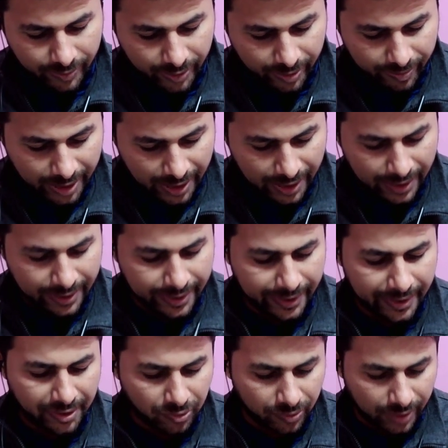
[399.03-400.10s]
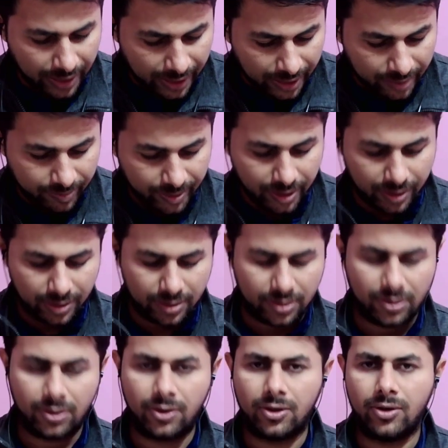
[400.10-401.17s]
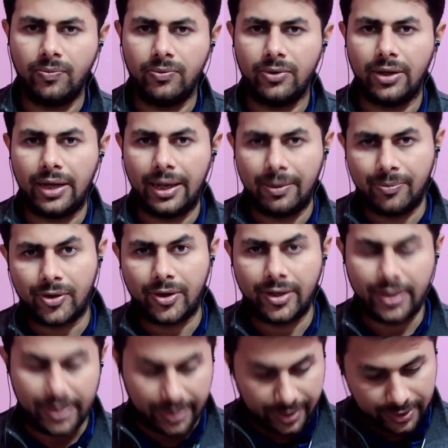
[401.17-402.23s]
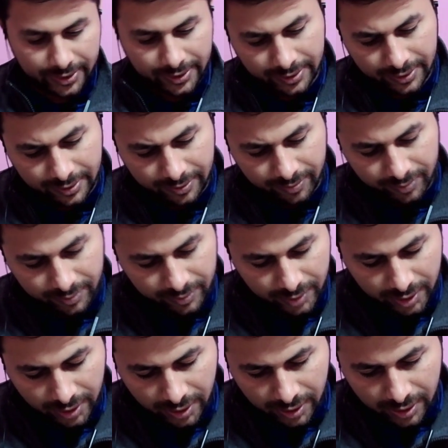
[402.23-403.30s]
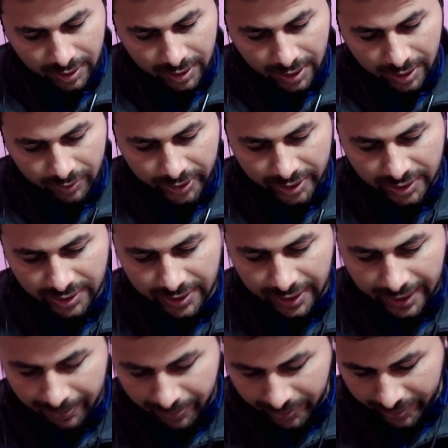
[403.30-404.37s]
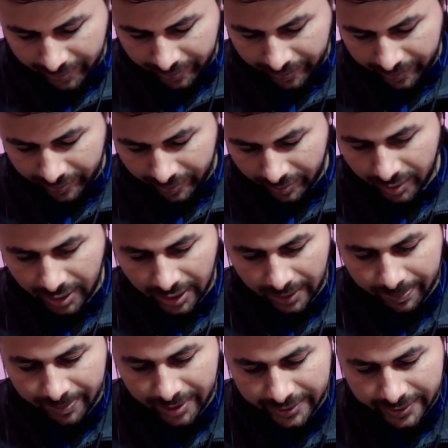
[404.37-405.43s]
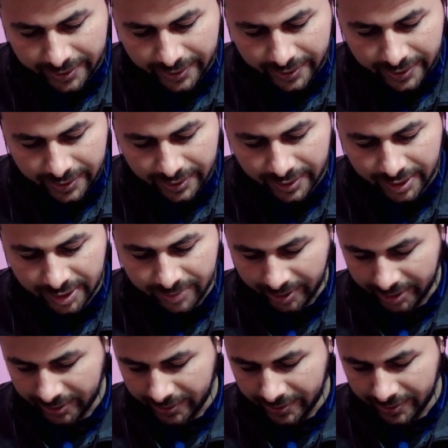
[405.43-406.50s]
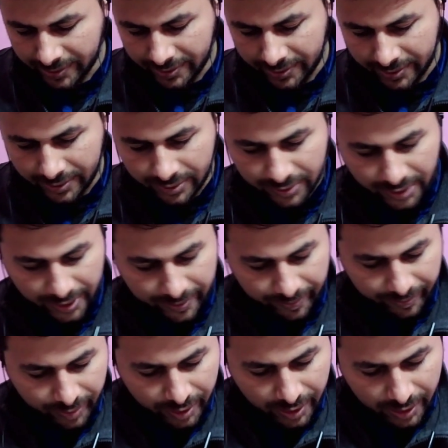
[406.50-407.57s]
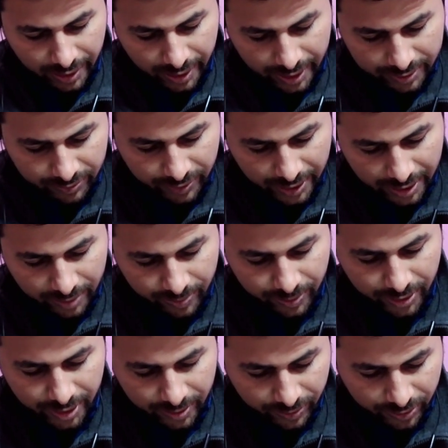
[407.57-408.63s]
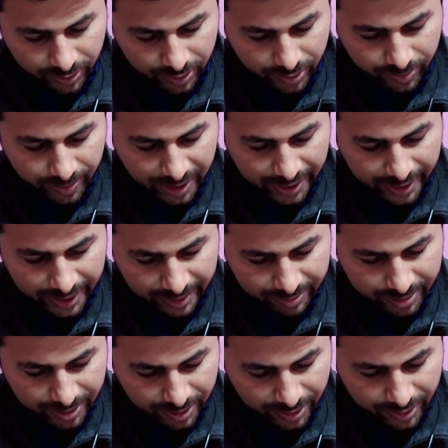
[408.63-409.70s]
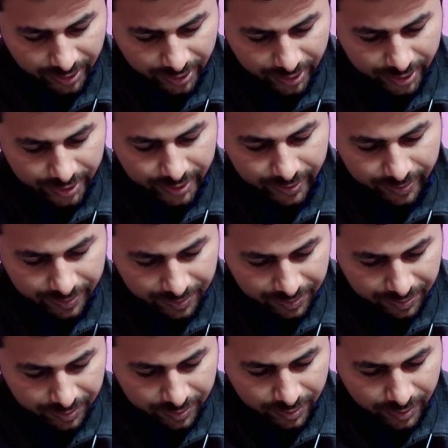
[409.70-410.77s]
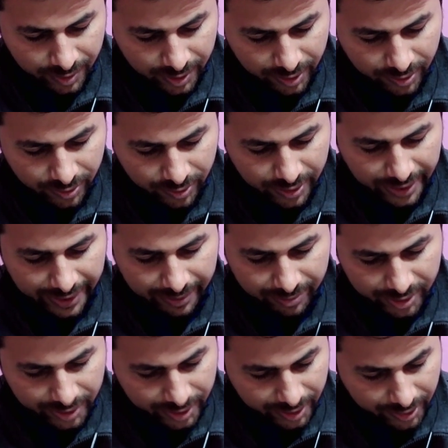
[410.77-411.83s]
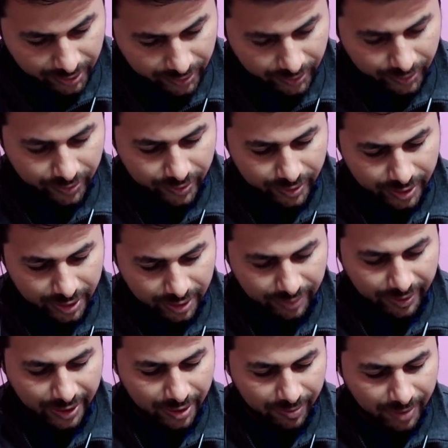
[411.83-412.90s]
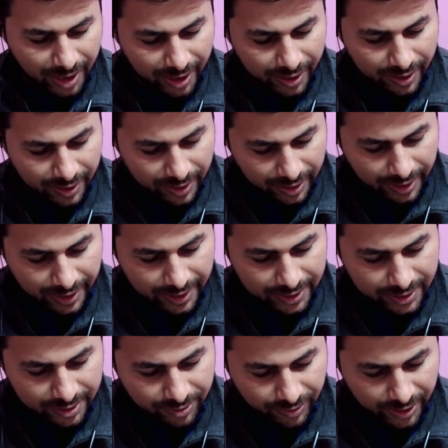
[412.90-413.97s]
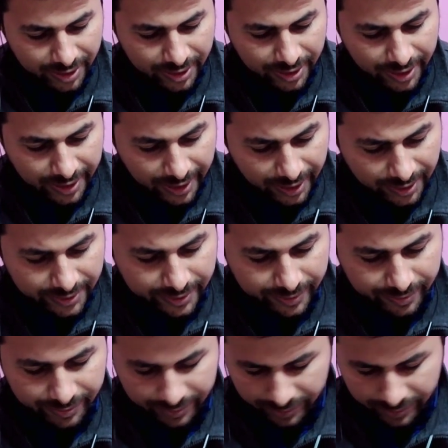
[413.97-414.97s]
from Ra to Rb of f dot dx. And what is f? F is this much. Okay. It's 1 upon 4 pi epsilon naught q times q divided by x square dx.